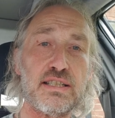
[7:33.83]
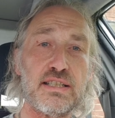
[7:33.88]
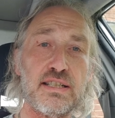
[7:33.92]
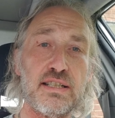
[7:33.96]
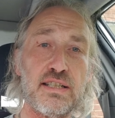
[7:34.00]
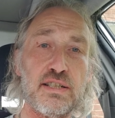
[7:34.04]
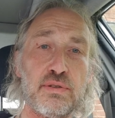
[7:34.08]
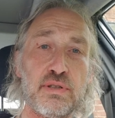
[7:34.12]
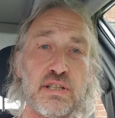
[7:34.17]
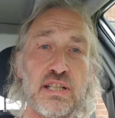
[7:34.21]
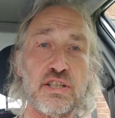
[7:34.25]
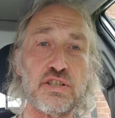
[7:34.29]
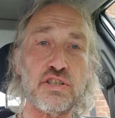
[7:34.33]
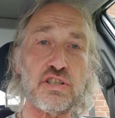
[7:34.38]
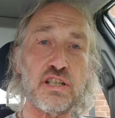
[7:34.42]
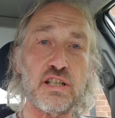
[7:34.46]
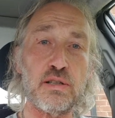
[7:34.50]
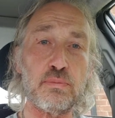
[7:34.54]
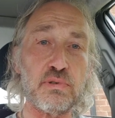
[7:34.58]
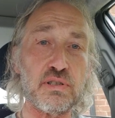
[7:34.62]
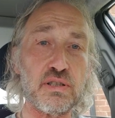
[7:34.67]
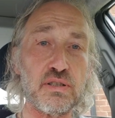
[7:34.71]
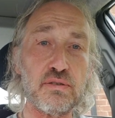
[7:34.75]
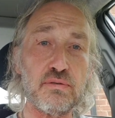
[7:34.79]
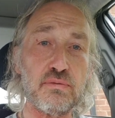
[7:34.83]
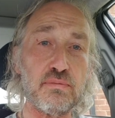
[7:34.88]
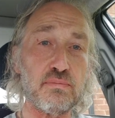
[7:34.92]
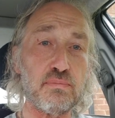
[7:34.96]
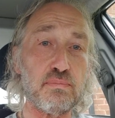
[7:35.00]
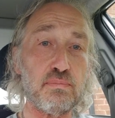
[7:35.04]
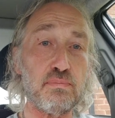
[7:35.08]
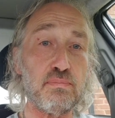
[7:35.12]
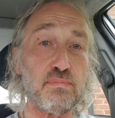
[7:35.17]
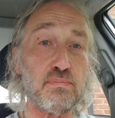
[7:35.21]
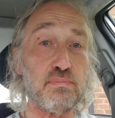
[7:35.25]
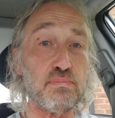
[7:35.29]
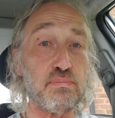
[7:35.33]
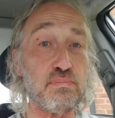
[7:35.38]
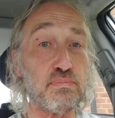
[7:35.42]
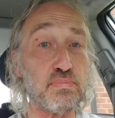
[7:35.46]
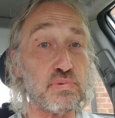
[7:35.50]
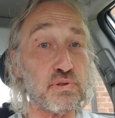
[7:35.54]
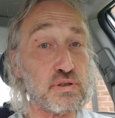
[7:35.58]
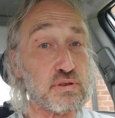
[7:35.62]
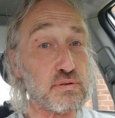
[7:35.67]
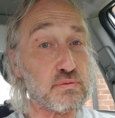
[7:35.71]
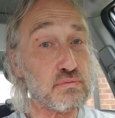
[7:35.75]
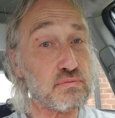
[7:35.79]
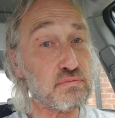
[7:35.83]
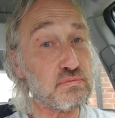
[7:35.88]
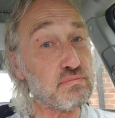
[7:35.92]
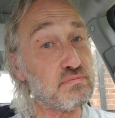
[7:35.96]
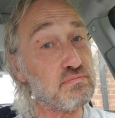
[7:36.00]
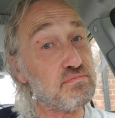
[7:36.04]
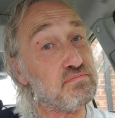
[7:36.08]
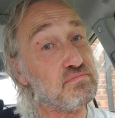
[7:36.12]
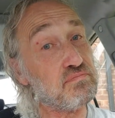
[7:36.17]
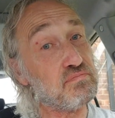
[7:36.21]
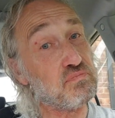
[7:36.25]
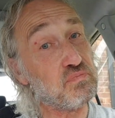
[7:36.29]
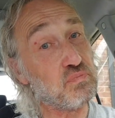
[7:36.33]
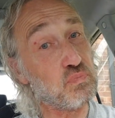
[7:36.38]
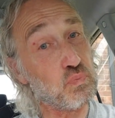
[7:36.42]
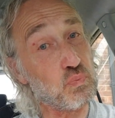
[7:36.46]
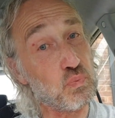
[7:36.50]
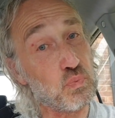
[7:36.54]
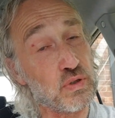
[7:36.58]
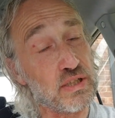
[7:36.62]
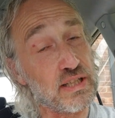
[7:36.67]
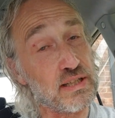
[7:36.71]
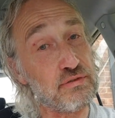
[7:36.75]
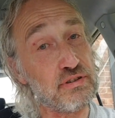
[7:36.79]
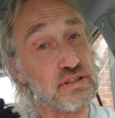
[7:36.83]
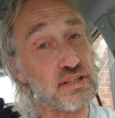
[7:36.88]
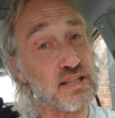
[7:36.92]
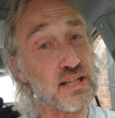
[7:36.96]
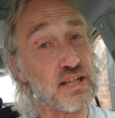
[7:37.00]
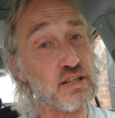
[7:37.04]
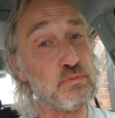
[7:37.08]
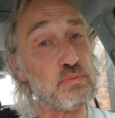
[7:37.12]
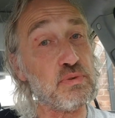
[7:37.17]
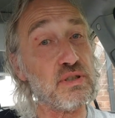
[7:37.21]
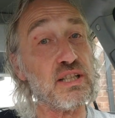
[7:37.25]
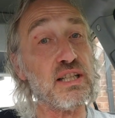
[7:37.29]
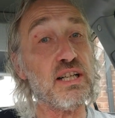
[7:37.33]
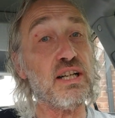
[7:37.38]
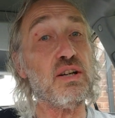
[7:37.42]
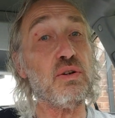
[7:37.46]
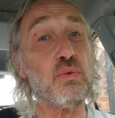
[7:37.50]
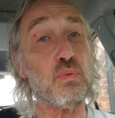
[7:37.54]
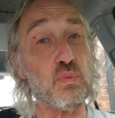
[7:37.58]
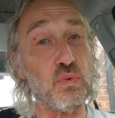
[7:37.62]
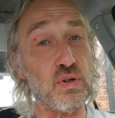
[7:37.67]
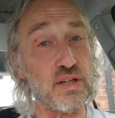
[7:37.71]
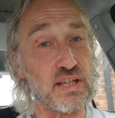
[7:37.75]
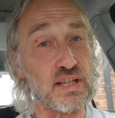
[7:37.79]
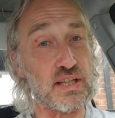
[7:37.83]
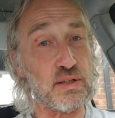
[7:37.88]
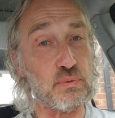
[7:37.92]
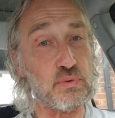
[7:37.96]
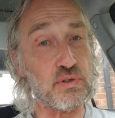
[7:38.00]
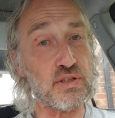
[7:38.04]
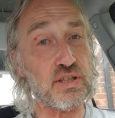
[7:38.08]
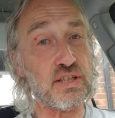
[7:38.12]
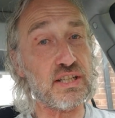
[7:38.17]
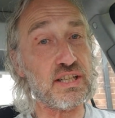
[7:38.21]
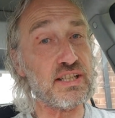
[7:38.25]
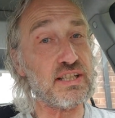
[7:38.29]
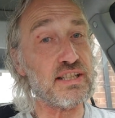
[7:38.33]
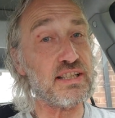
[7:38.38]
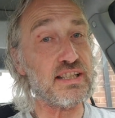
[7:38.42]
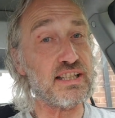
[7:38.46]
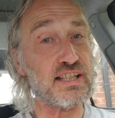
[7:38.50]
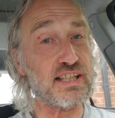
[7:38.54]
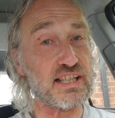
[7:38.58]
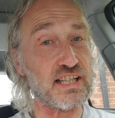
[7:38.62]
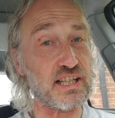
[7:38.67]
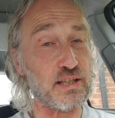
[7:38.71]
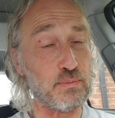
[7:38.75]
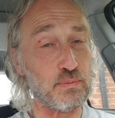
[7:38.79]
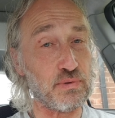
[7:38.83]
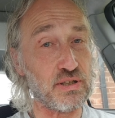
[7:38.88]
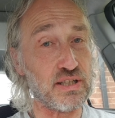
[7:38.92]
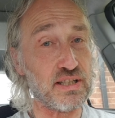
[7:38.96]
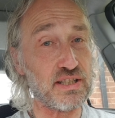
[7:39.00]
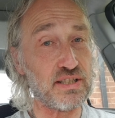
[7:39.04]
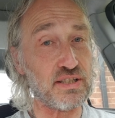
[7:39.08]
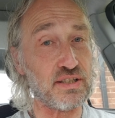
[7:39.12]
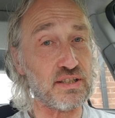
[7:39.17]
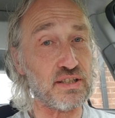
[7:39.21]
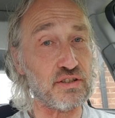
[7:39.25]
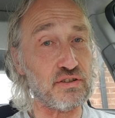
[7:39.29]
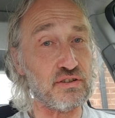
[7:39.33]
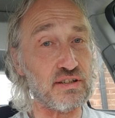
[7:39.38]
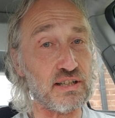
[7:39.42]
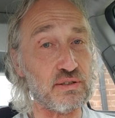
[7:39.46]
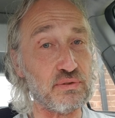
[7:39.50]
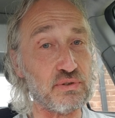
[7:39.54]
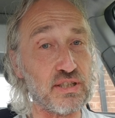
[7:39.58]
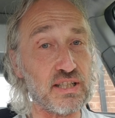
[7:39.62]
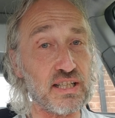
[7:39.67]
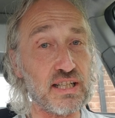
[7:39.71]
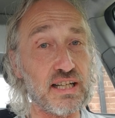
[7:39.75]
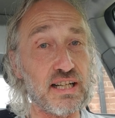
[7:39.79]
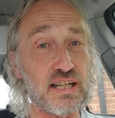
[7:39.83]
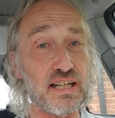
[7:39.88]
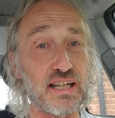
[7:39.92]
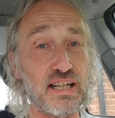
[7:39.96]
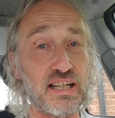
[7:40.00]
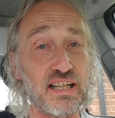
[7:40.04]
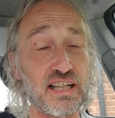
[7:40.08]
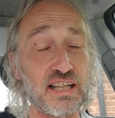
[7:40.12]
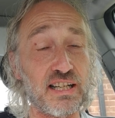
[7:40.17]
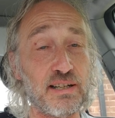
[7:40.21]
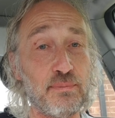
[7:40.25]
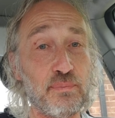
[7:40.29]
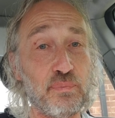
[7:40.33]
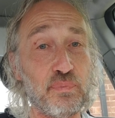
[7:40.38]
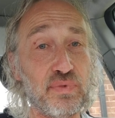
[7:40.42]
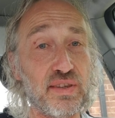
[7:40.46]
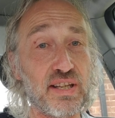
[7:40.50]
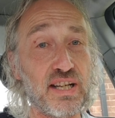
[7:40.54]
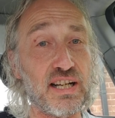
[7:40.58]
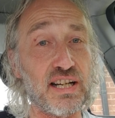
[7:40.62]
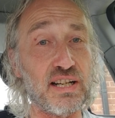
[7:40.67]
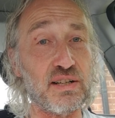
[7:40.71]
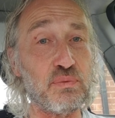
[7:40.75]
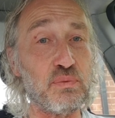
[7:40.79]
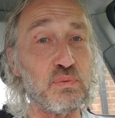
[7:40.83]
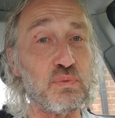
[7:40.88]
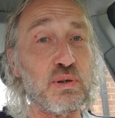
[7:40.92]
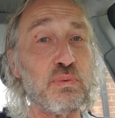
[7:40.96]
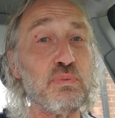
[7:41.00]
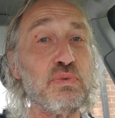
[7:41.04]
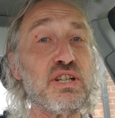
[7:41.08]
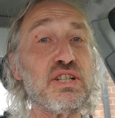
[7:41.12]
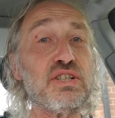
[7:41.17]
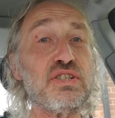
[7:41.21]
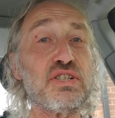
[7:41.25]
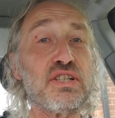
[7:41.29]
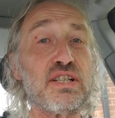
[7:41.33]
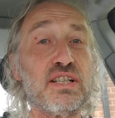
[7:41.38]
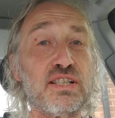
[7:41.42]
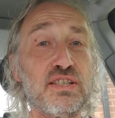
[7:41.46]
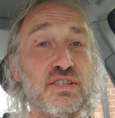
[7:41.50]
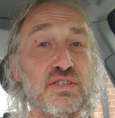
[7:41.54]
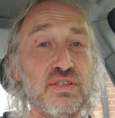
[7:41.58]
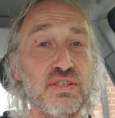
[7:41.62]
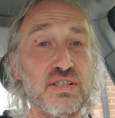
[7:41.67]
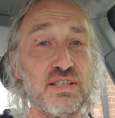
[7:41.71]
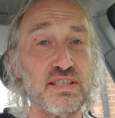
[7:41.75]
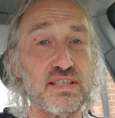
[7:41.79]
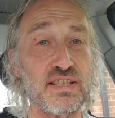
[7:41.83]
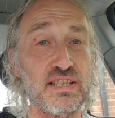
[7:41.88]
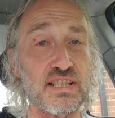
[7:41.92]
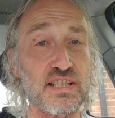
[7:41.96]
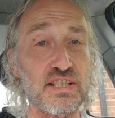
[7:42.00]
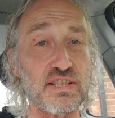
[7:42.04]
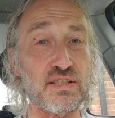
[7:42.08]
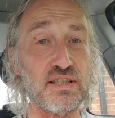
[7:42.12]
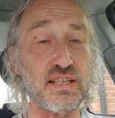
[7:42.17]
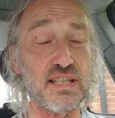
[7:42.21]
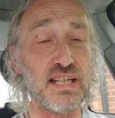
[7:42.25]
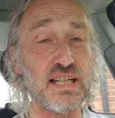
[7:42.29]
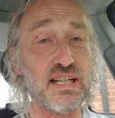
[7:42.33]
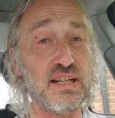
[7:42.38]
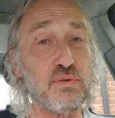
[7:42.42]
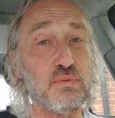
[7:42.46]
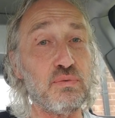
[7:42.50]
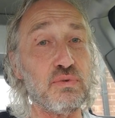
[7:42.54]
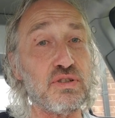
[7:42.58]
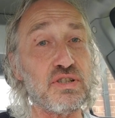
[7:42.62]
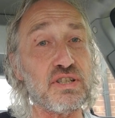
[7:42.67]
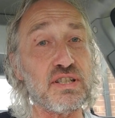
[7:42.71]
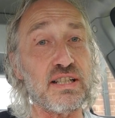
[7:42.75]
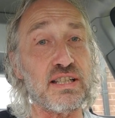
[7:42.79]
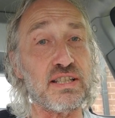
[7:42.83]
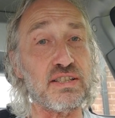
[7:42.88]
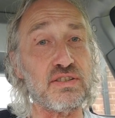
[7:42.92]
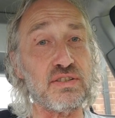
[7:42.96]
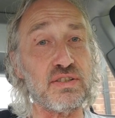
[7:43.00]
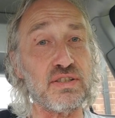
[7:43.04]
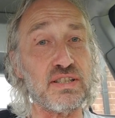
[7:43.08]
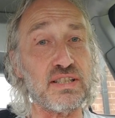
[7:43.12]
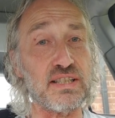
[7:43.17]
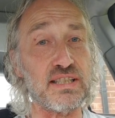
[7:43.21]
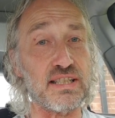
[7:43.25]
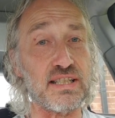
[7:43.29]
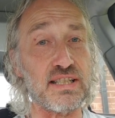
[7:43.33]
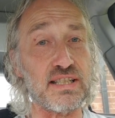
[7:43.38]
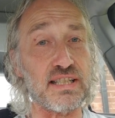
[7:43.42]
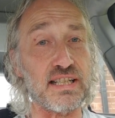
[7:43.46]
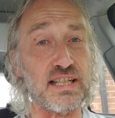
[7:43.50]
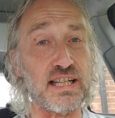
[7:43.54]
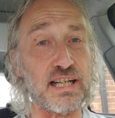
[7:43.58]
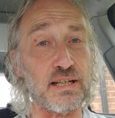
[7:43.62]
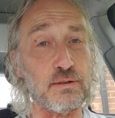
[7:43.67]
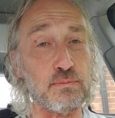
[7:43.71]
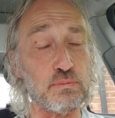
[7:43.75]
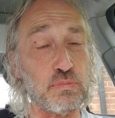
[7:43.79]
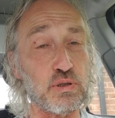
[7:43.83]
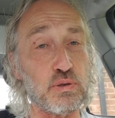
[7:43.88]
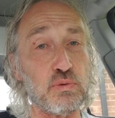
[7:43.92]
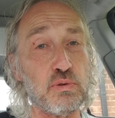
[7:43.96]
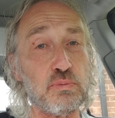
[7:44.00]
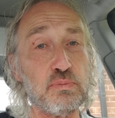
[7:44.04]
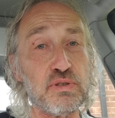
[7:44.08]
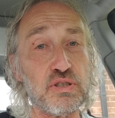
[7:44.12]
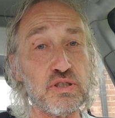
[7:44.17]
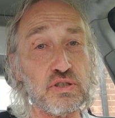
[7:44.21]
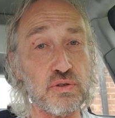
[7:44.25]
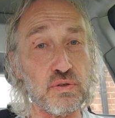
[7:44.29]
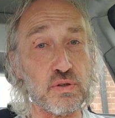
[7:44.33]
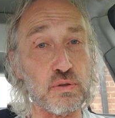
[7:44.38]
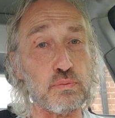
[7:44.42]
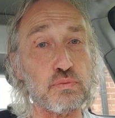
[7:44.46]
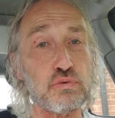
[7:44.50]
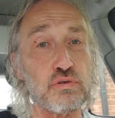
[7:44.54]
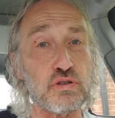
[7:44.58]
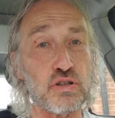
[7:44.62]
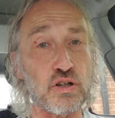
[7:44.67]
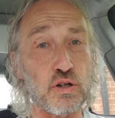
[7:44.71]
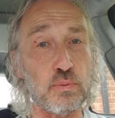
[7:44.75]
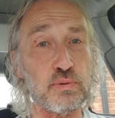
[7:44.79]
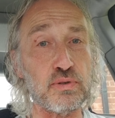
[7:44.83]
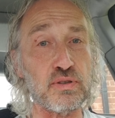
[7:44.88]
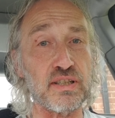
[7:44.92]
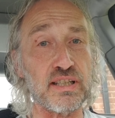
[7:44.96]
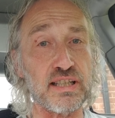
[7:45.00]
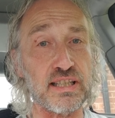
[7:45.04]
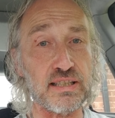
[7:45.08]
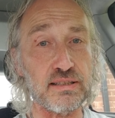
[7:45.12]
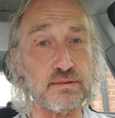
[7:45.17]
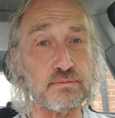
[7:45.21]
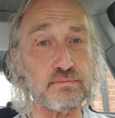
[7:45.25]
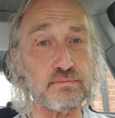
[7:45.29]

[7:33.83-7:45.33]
do our job. But we live in hope. We keep working. I keep my ear to the ground, and when we can start doing things, we'll start doing things again, but we'll do it properly.